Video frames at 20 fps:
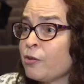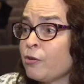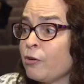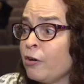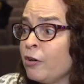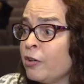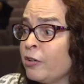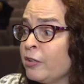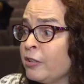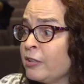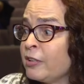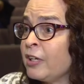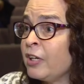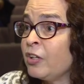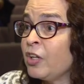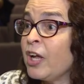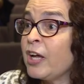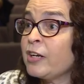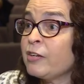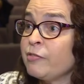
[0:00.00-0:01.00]
there aren't a
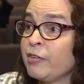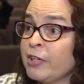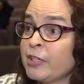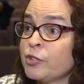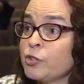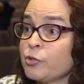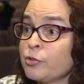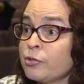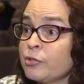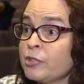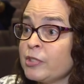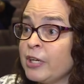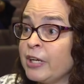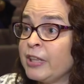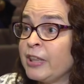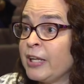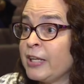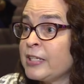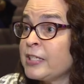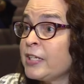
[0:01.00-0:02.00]
lot of answers,
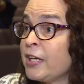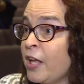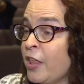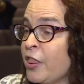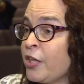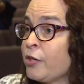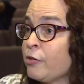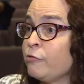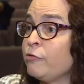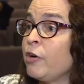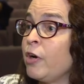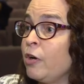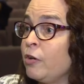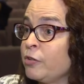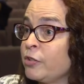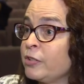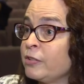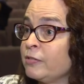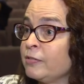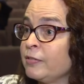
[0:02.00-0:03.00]
and that's not their
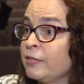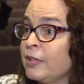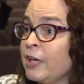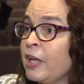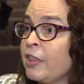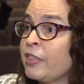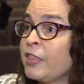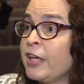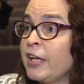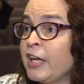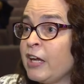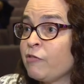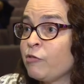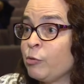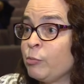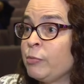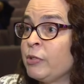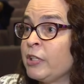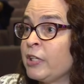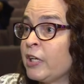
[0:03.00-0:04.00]
fault. They
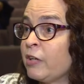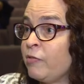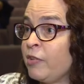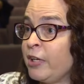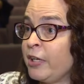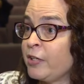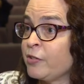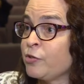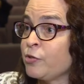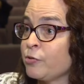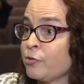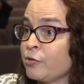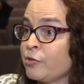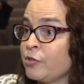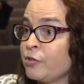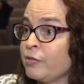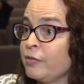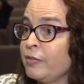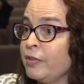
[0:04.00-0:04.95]
haven't been given answers.